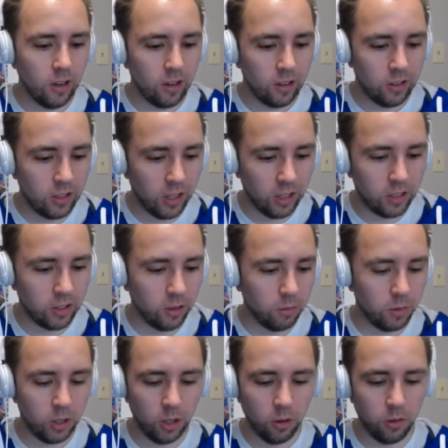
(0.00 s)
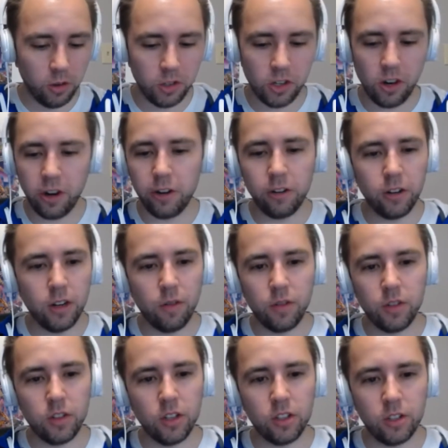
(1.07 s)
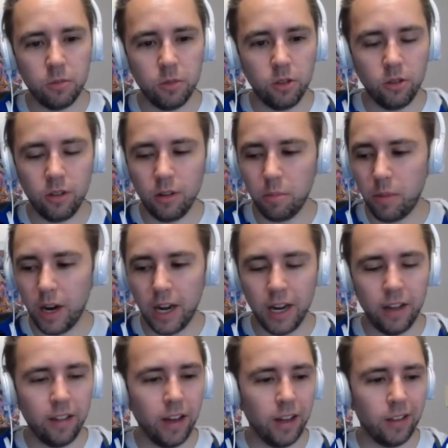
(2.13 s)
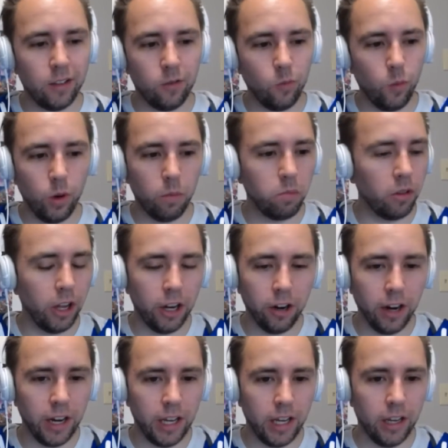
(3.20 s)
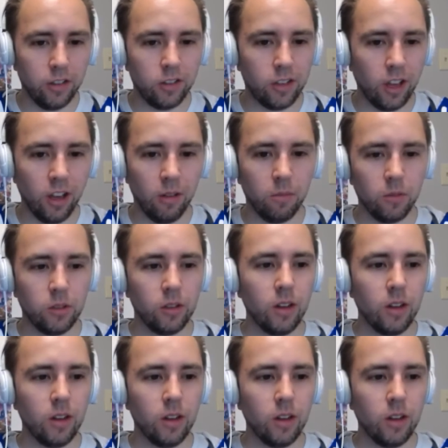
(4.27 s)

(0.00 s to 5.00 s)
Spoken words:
systems, you know, there's 100 different systems you can buy that will play your NES games.